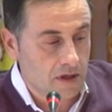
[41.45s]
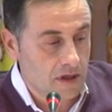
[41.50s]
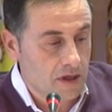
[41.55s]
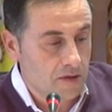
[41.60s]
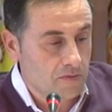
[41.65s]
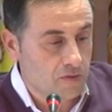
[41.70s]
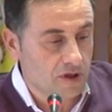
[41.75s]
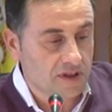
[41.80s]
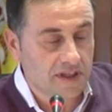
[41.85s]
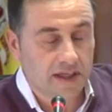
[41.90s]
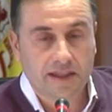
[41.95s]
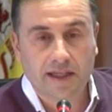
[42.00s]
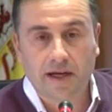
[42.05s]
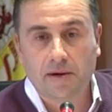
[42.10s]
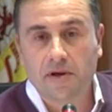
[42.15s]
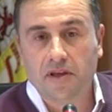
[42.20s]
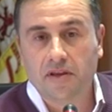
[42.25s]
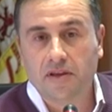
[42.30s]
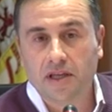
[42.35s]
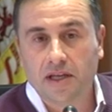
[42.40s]
with
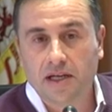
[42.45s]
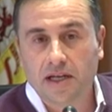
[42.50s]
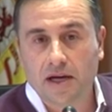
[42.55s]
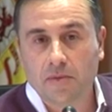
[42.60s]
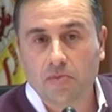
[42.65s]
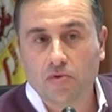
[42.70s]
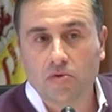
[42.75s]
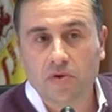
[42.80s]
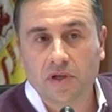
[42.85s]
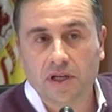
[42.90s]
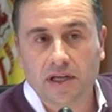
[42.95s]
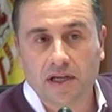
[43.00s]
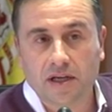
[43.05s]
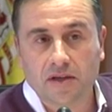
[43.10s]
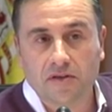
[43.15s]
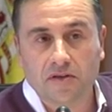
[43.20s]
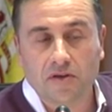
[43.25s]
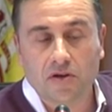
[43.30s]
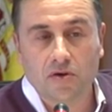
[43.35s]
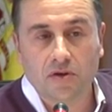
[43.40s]
open
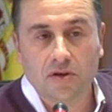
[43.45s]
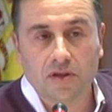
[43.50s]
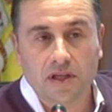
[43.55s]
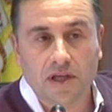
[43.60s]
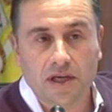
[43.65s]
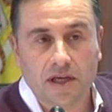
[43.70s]
government